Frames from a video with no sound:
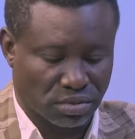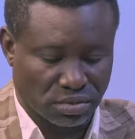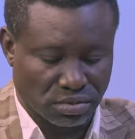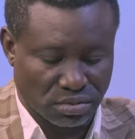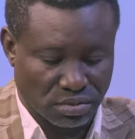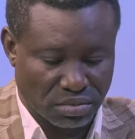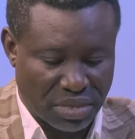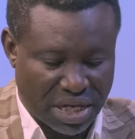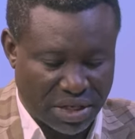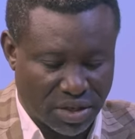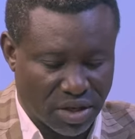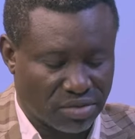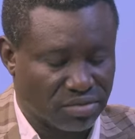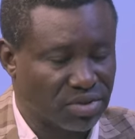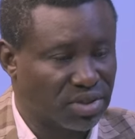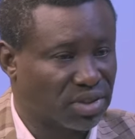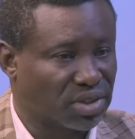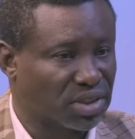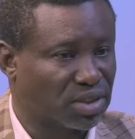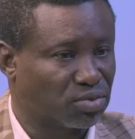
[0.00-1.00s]
many of
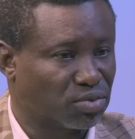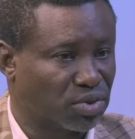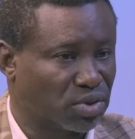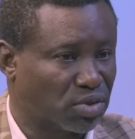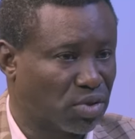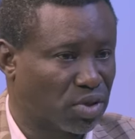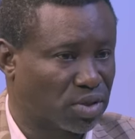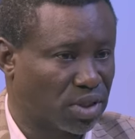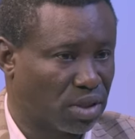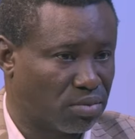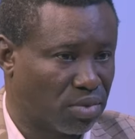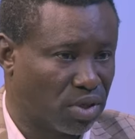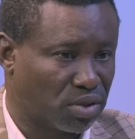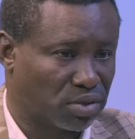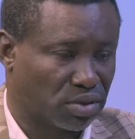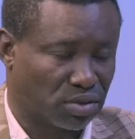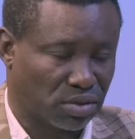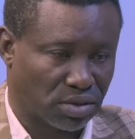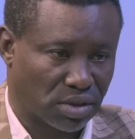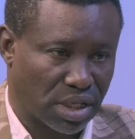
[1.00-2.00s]
these things we talked about,
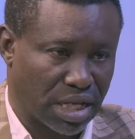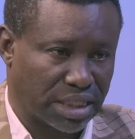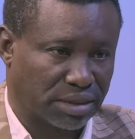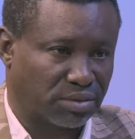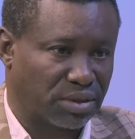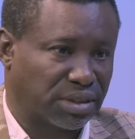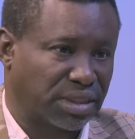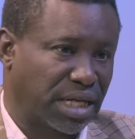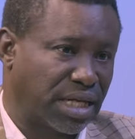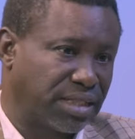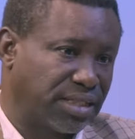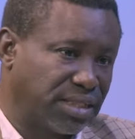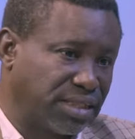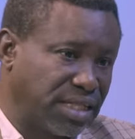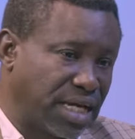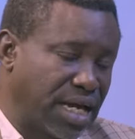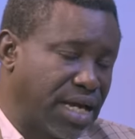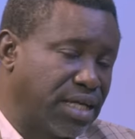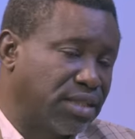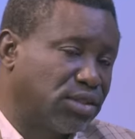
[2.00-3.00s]
especially the
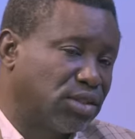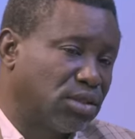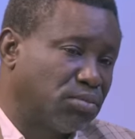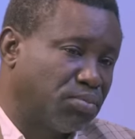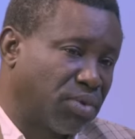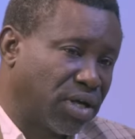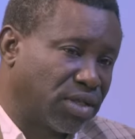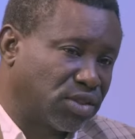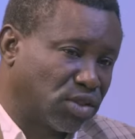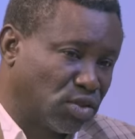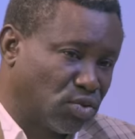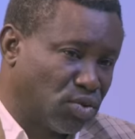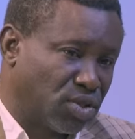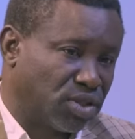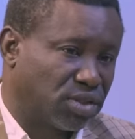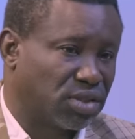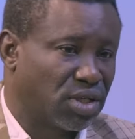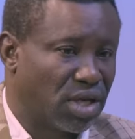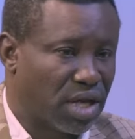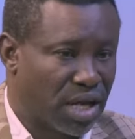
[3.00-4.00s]
dietary parts, do
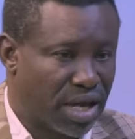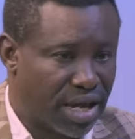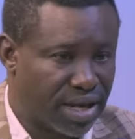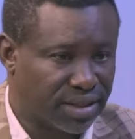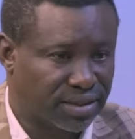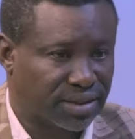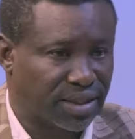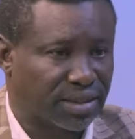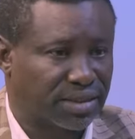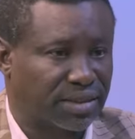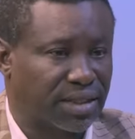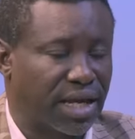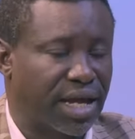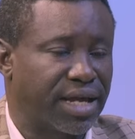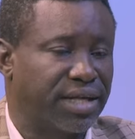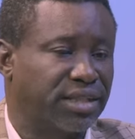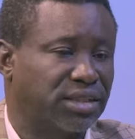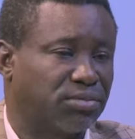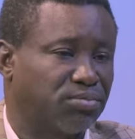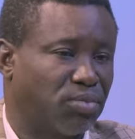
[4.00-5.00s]
it.
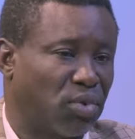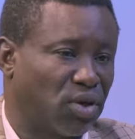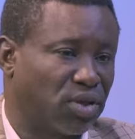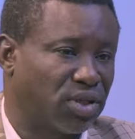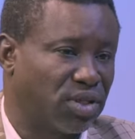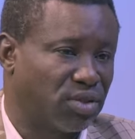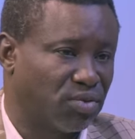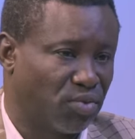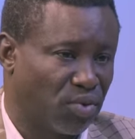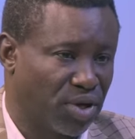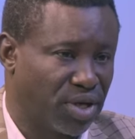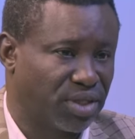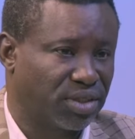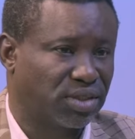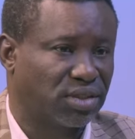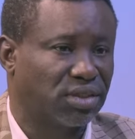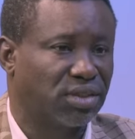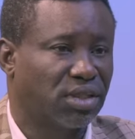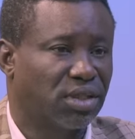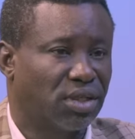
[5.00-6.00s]
Exercise, burning weight,
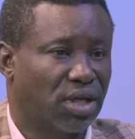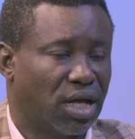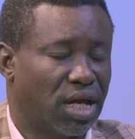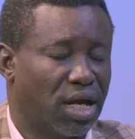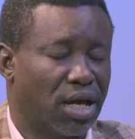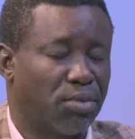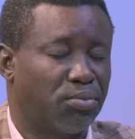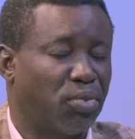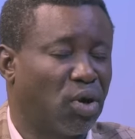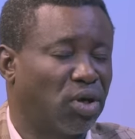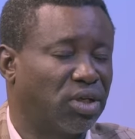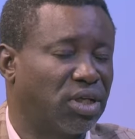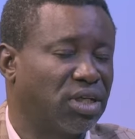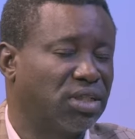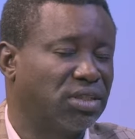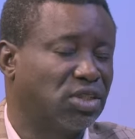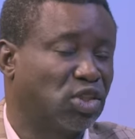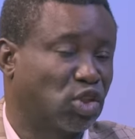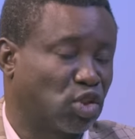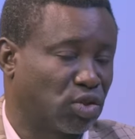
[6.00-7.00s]
uh, burning
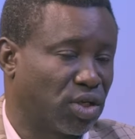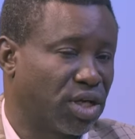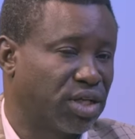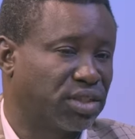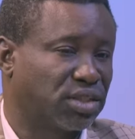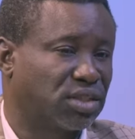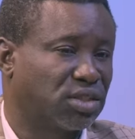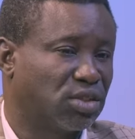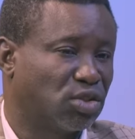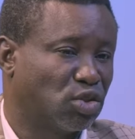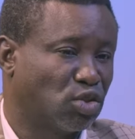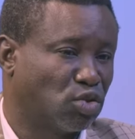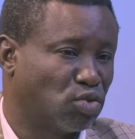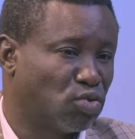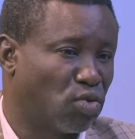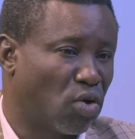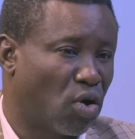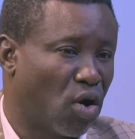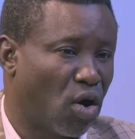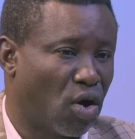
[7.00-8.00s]
stress, do
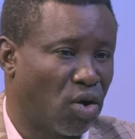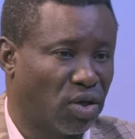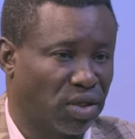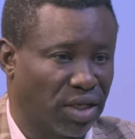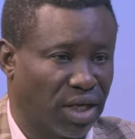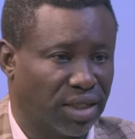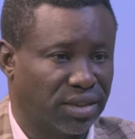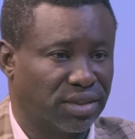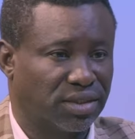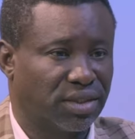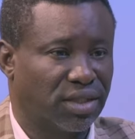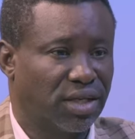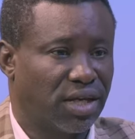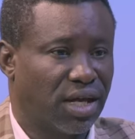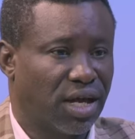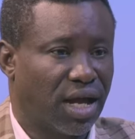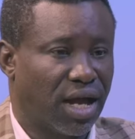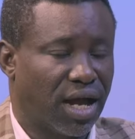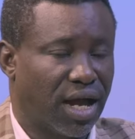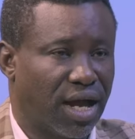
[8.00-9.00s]
all that.
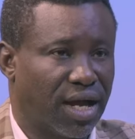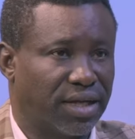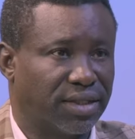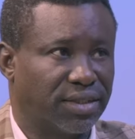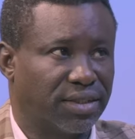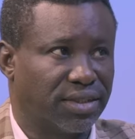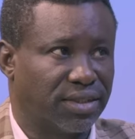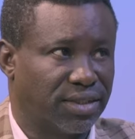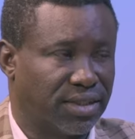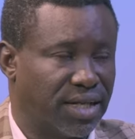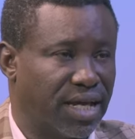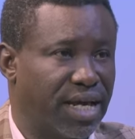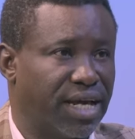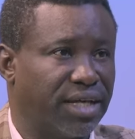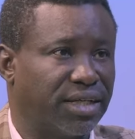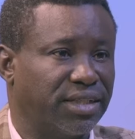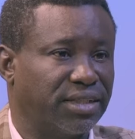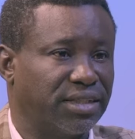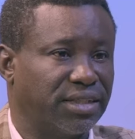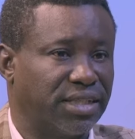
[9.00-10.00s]
Okay. And
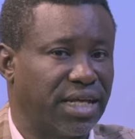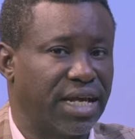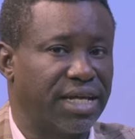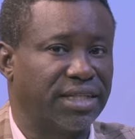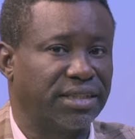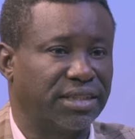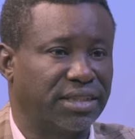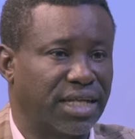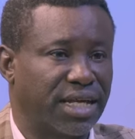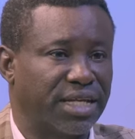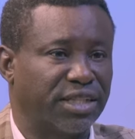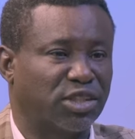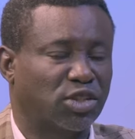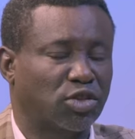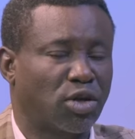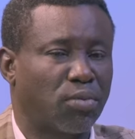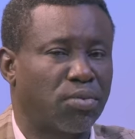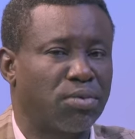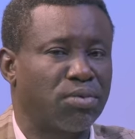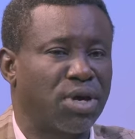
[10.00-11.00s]
then there is a
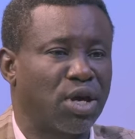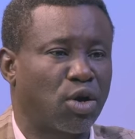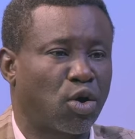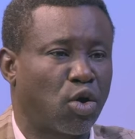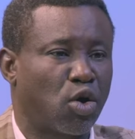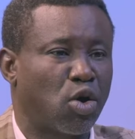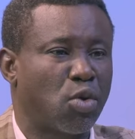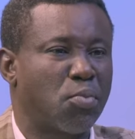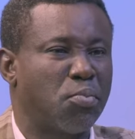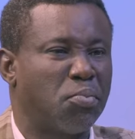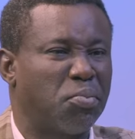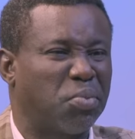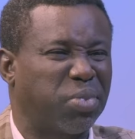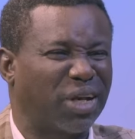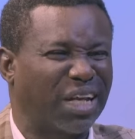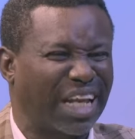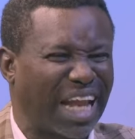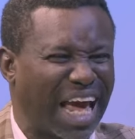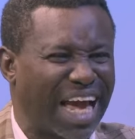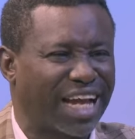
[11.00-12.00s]
supplement called
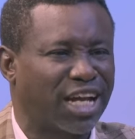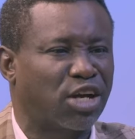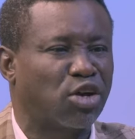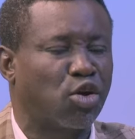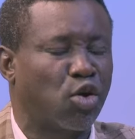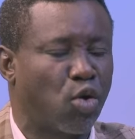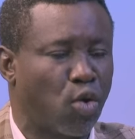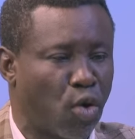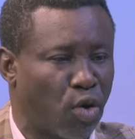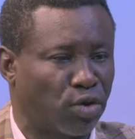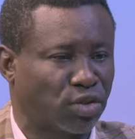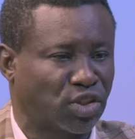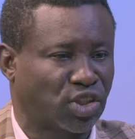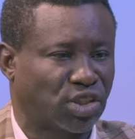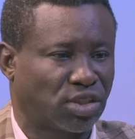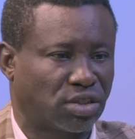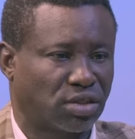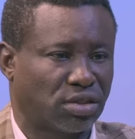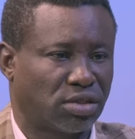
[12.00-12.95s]
black cohosh.